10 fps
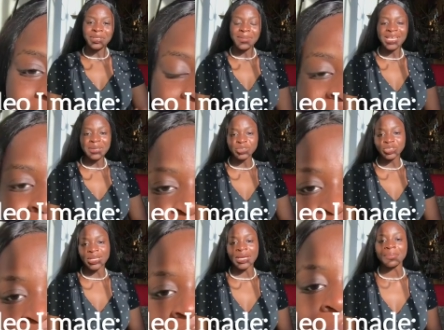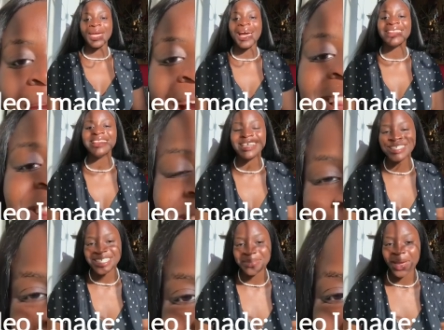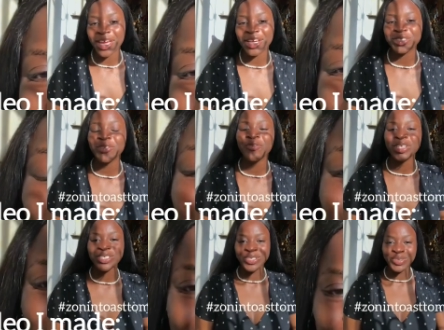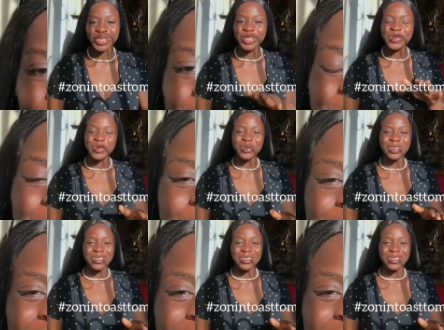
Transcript: my name is Shalape, and this is my entry for the Zonin Toast to